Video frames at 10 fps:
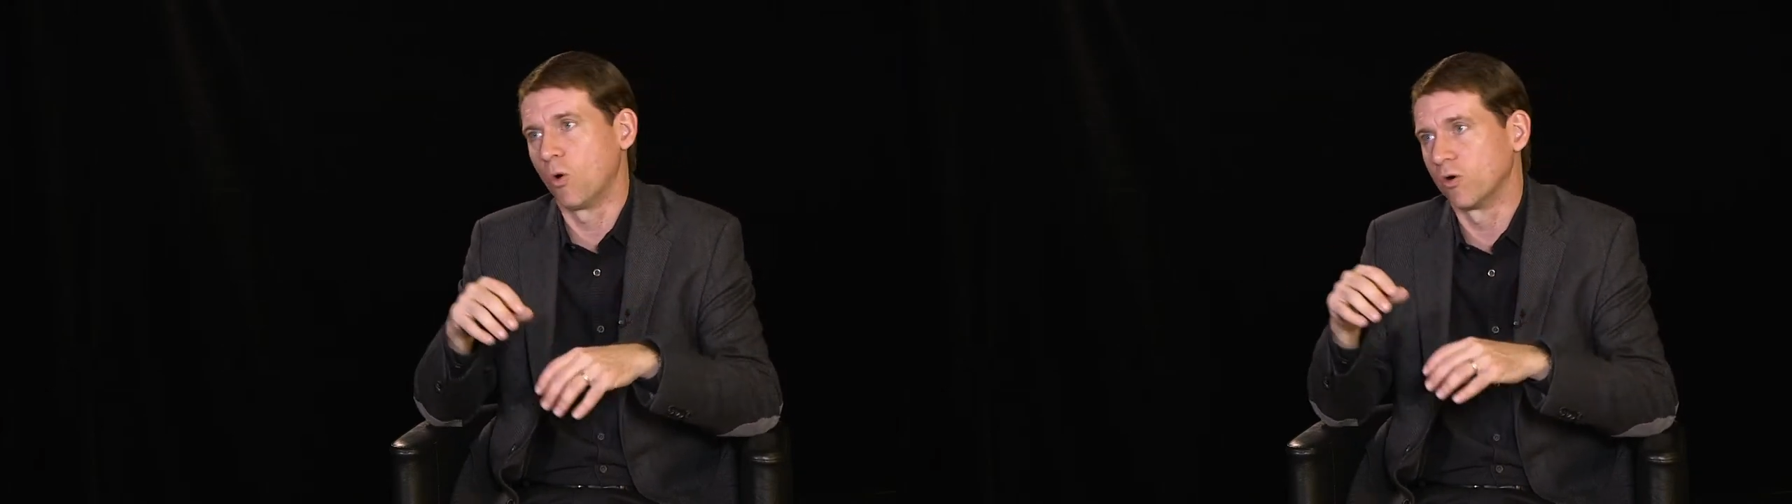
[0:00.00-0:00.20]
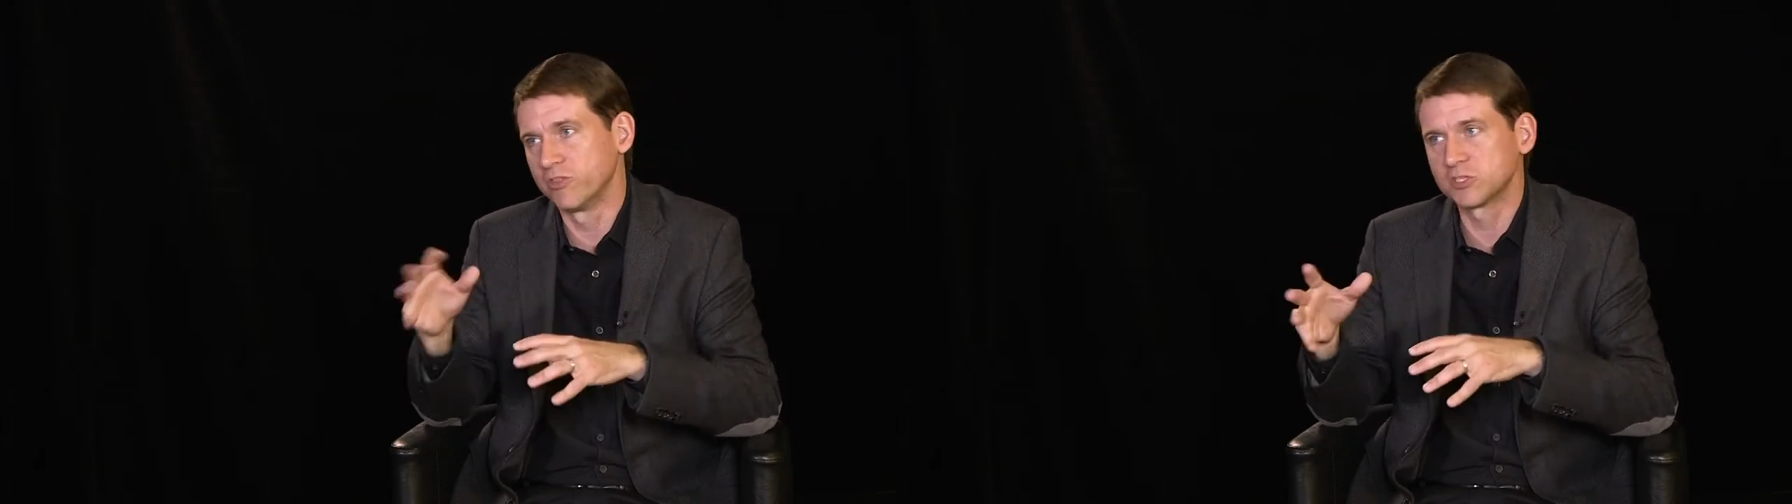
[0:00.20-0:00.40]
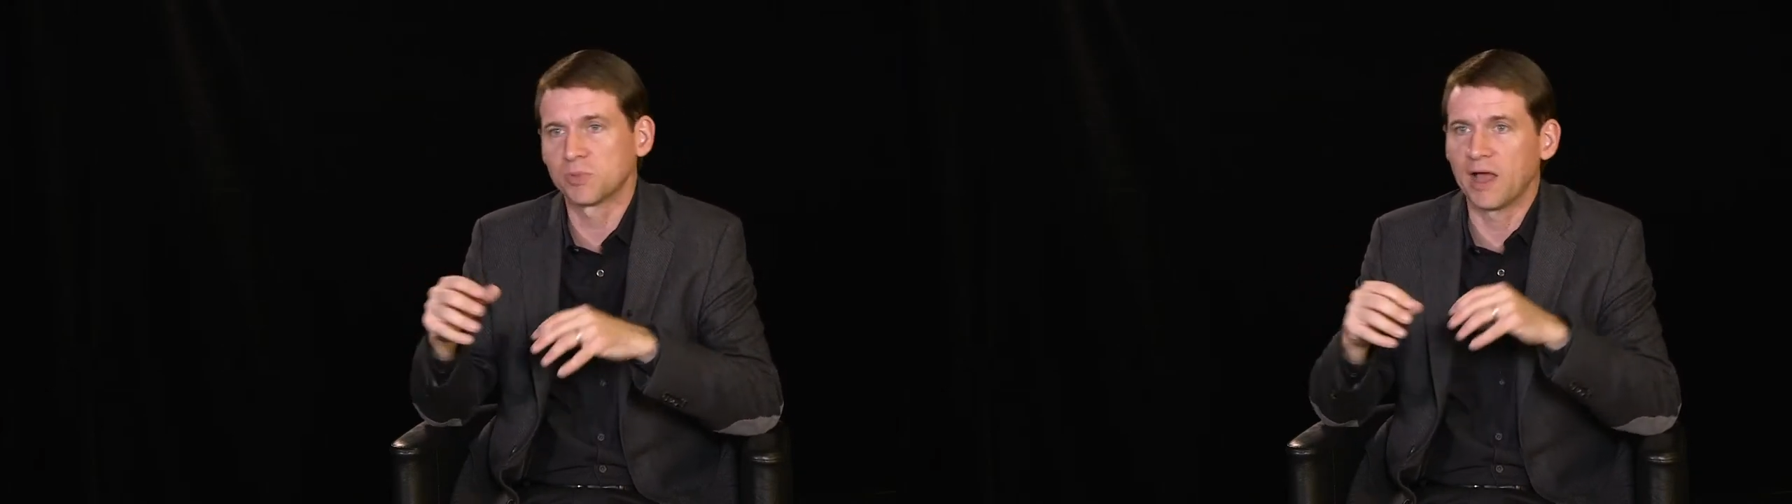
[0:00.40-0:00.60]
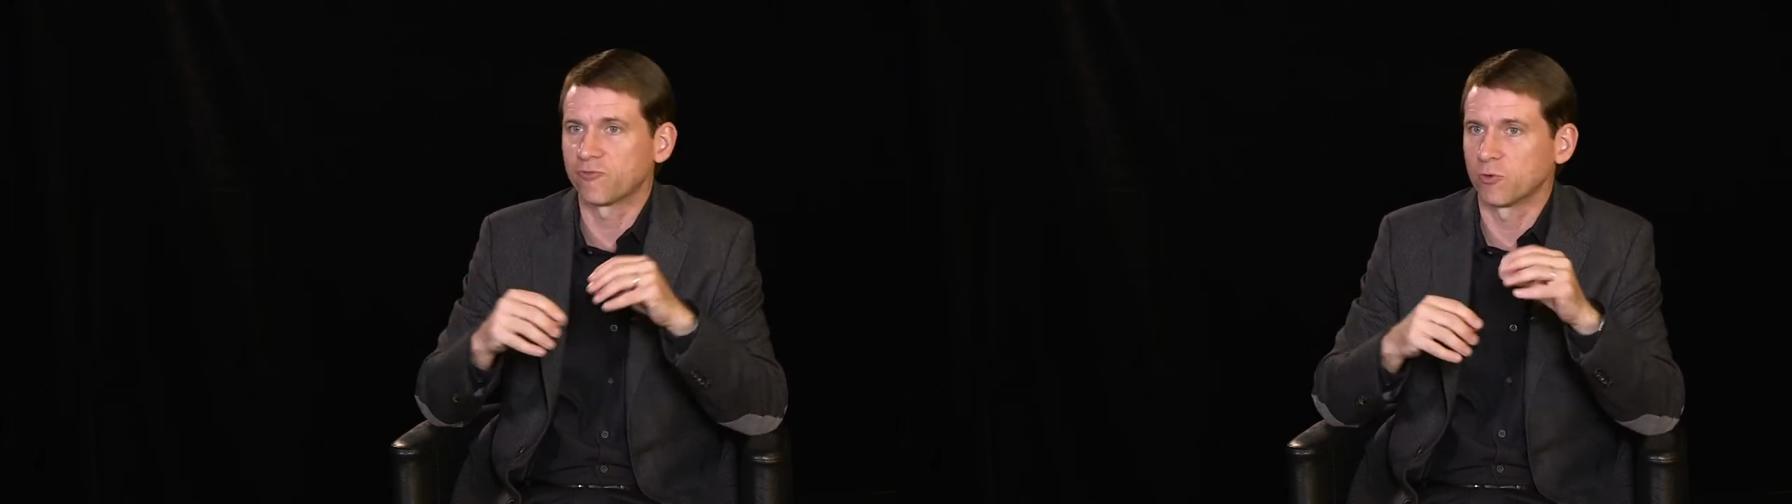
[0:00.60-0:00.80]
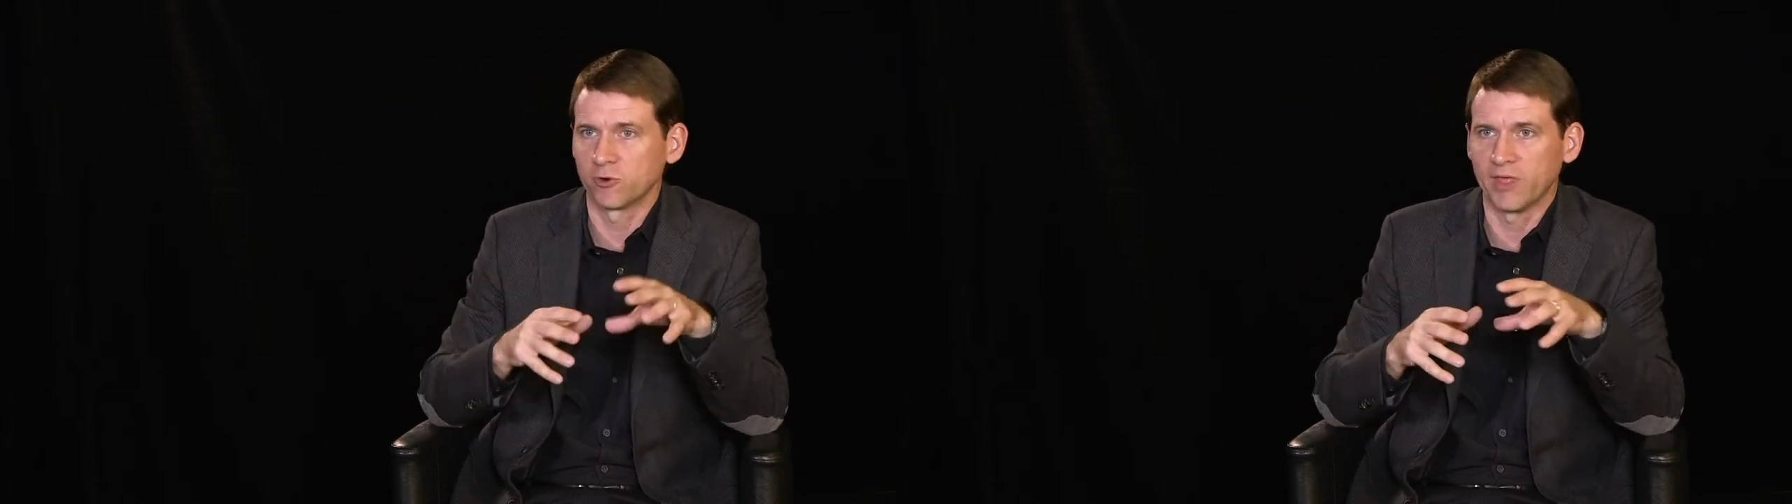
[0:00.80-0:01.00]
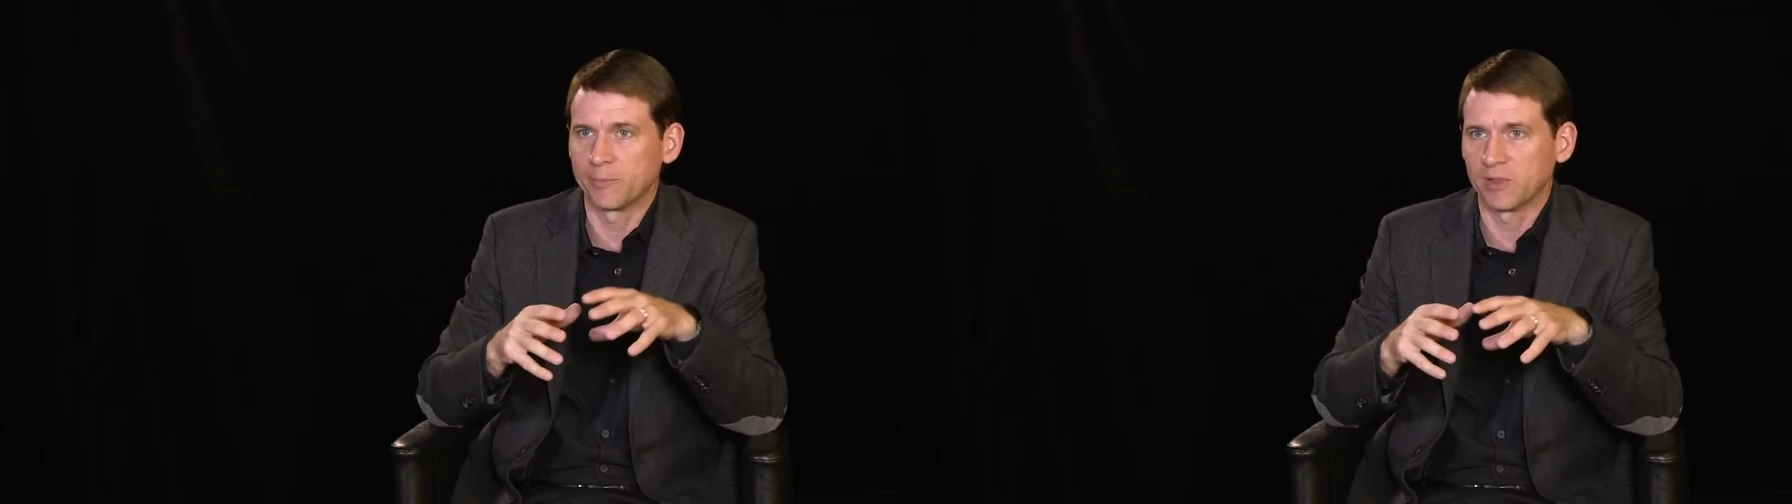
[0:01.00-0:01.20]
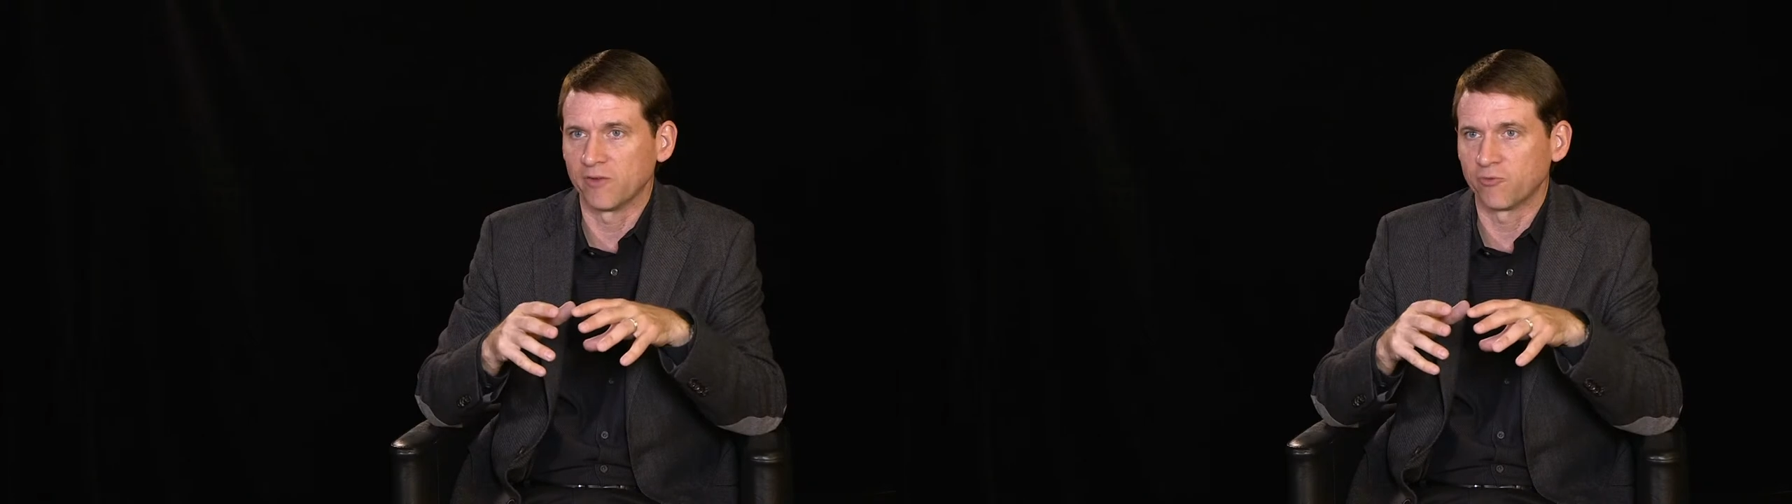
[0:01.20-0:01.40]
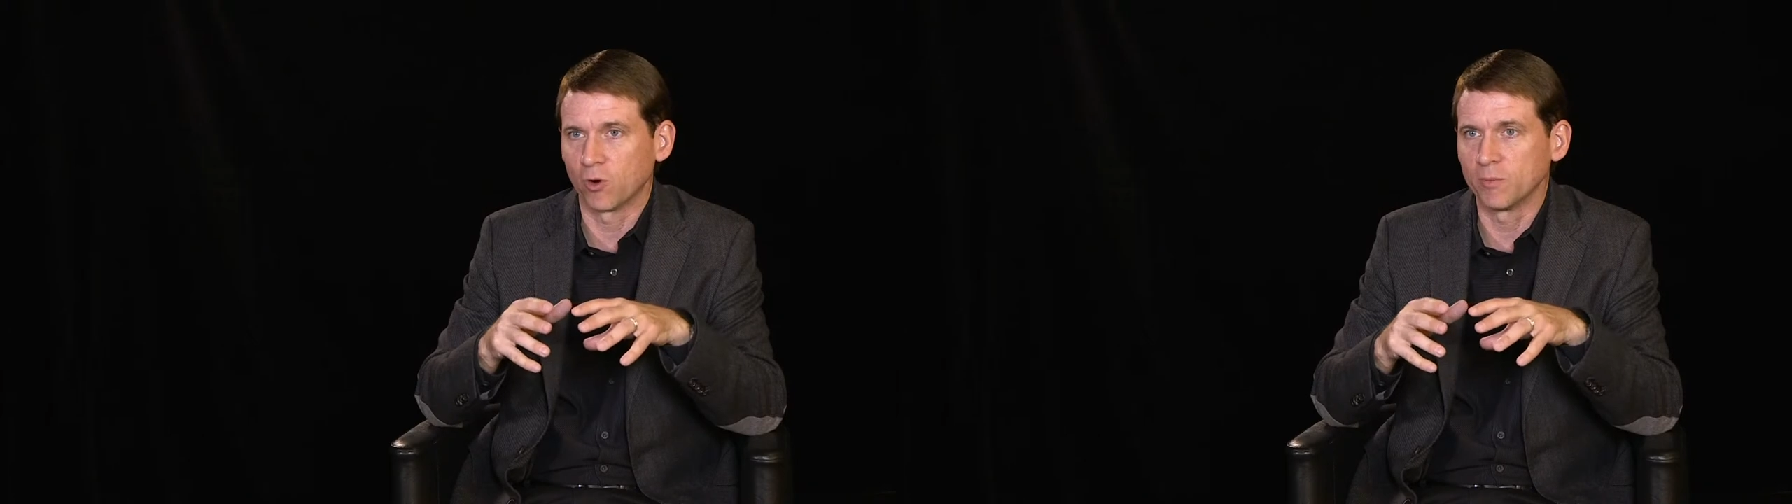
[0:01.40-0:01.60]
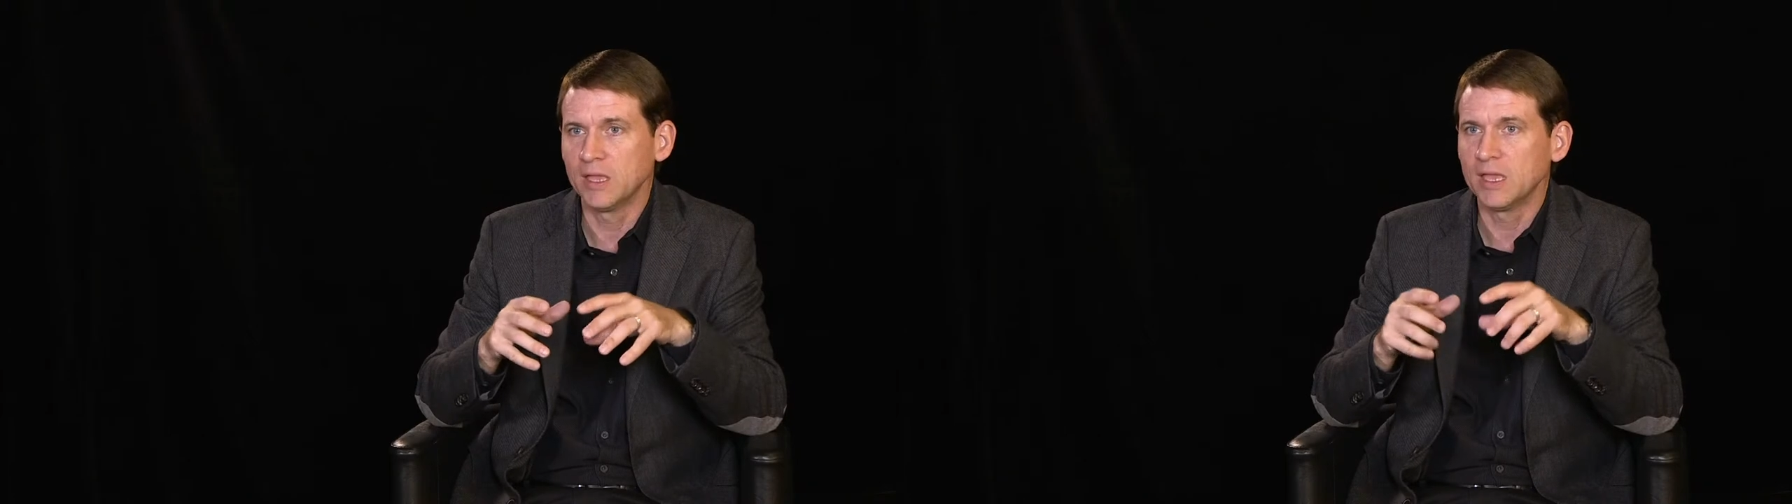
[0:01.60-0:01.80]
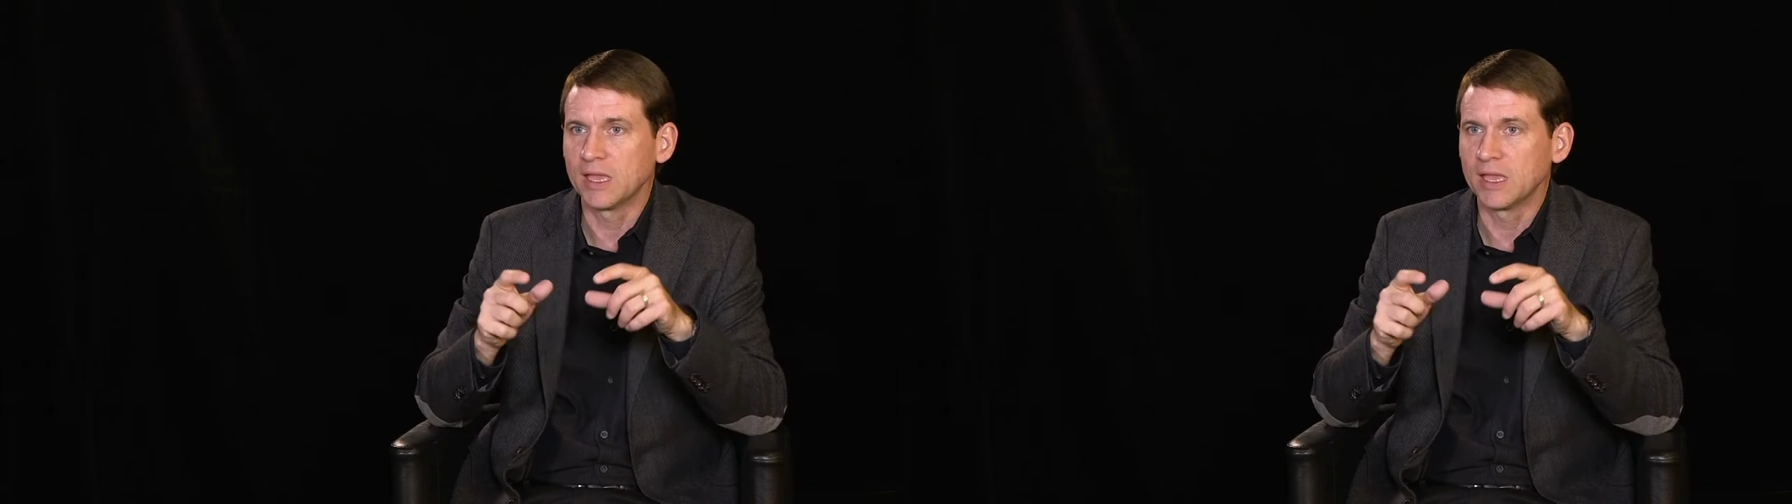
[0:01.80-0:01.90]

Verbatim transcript: or this platform or that platform.